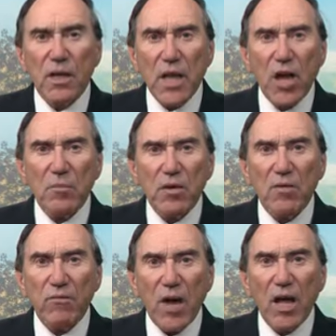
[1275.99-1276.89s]
Loudermill
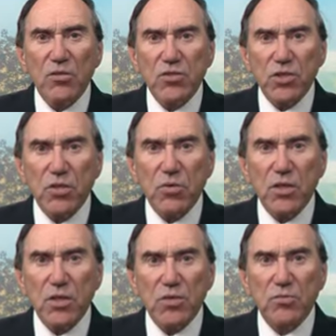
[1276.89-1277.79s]
filed suit
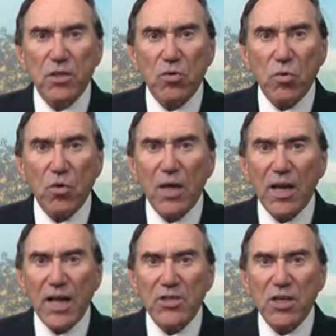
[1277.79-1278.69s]
in district court
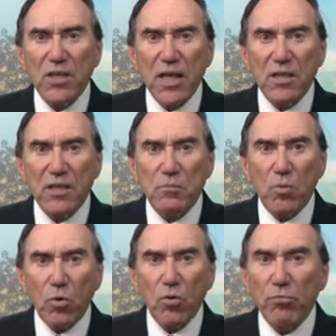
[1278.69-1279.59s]
alleging that the
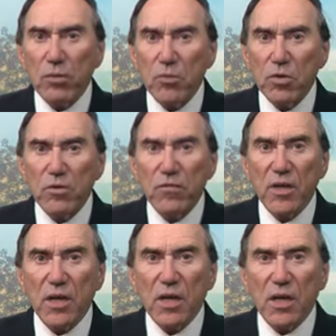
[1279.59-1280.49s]
board removed
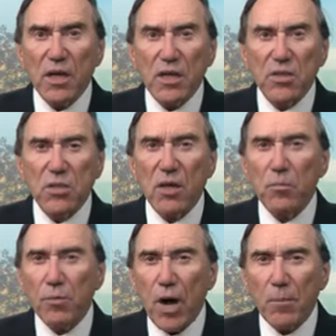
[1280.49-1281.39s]
his
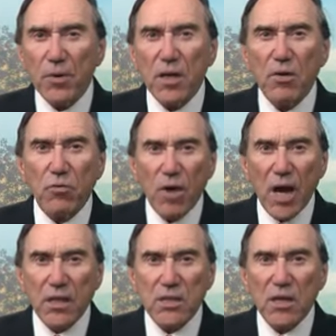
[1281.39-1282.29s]
property
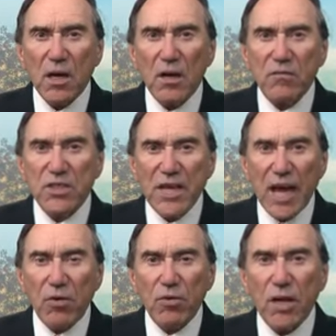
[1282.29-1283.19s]
rights of
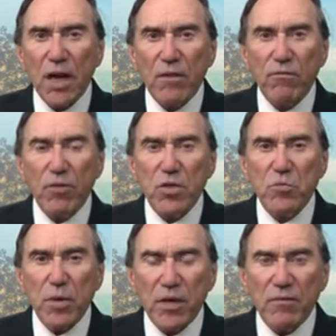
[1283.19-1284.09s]
salary and fringe
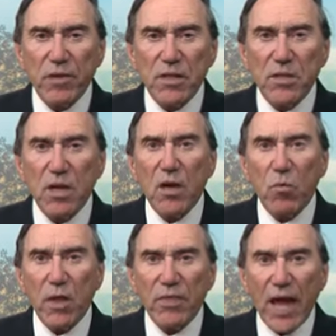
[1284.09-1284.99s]
benefits
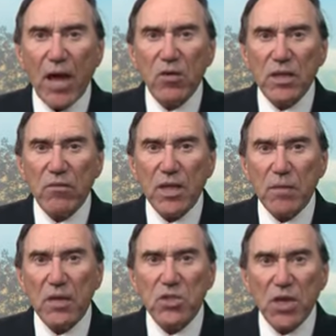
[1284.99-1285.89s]
without giving
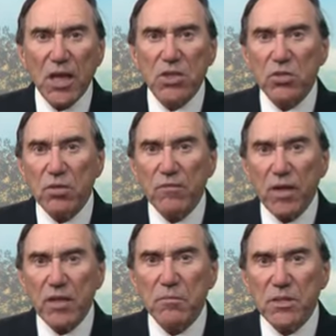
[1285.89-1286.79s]
him a chance to
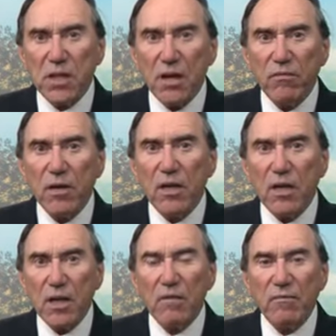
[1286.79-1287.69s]
defend himself
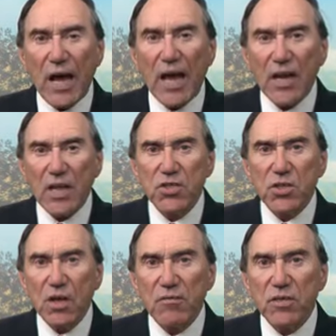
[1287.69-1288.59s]
in
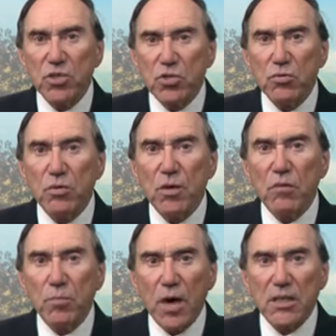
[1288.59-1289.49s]
violation of his due
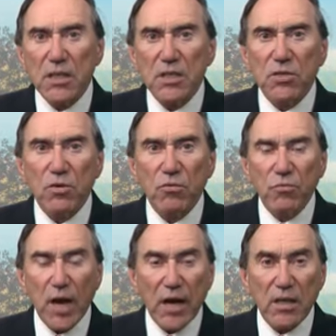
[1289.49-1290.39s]
process
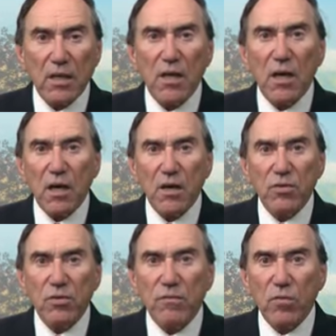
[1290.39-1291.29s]
right
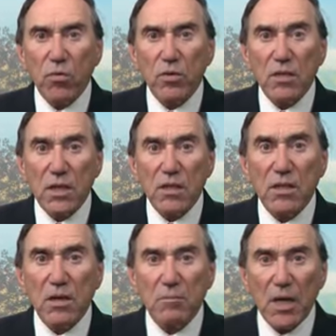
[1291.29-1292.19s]
under the 14th
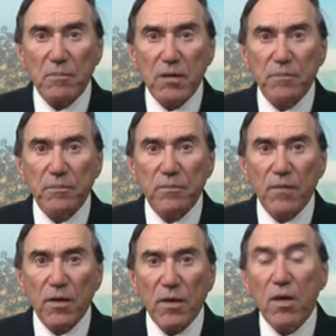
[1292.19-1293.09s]
Amendment.
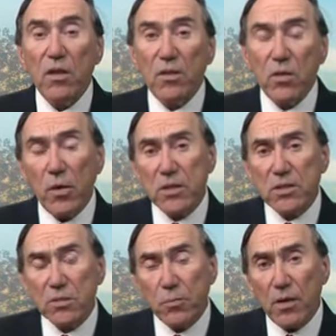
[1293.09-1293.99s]
The U.S.